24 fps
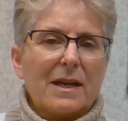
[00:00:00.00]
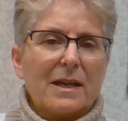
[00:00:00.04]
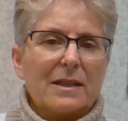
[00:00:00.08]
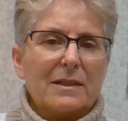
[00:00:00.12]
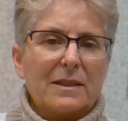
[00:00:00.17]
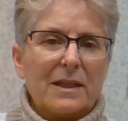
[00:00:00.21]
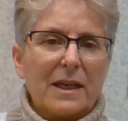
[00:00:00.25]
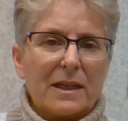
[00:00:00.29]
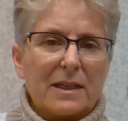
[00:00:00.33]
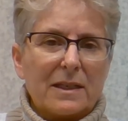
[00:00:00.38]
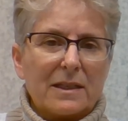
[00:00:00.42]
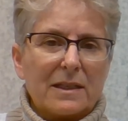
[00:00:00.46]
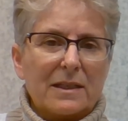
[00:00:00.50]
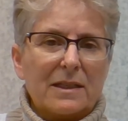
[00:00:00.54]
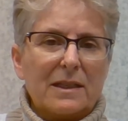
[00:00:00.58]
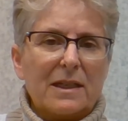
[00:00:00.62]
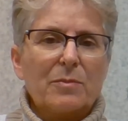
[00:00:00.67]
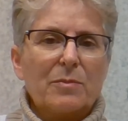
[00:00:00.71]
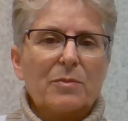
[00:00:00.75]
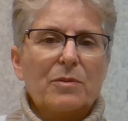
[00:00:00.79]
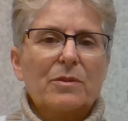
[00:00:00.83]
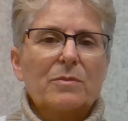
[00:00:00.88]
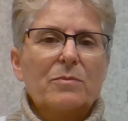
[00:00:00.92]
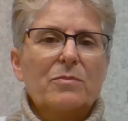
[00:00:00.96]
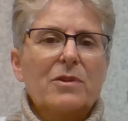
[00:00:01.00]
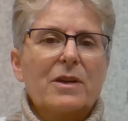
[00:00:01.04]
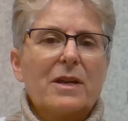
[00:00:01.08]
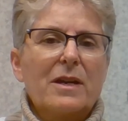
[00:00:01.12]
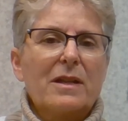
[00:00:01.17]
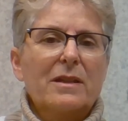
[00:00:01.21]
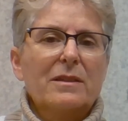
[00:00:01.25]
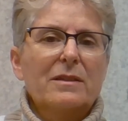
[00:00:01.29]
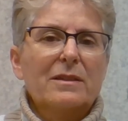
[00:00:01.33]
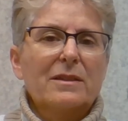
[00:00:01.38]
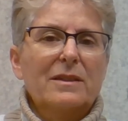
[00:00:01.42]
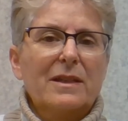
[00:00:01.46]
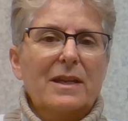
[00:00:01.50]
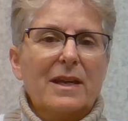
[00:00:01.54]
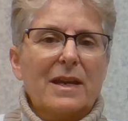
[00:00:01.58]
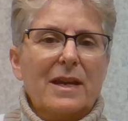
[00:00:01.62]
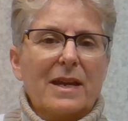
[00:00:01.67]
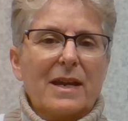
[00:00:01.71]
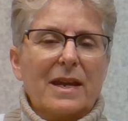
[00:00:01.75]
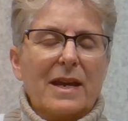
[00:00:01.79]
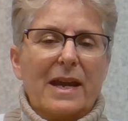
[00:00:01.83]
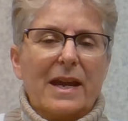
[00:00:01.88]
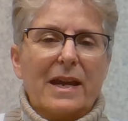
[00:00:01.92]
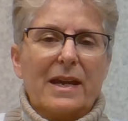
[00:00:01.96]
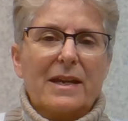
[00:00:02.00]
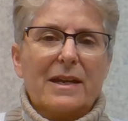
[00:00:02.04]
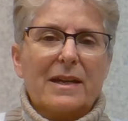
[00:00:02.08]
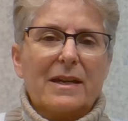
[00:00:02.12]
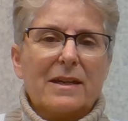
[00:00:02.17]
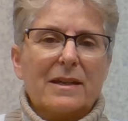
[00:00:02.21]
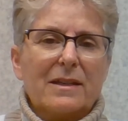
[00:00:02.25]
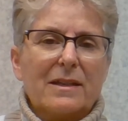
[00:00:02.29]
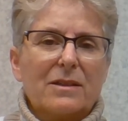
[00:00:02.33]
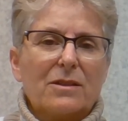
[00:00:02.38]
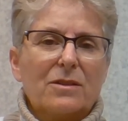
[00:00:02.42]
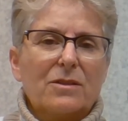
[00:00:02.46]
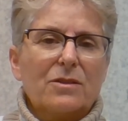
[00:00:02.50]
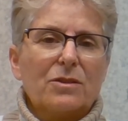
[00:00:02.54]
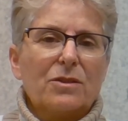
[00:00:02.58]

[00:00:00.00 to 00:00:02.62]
take deeper breaths and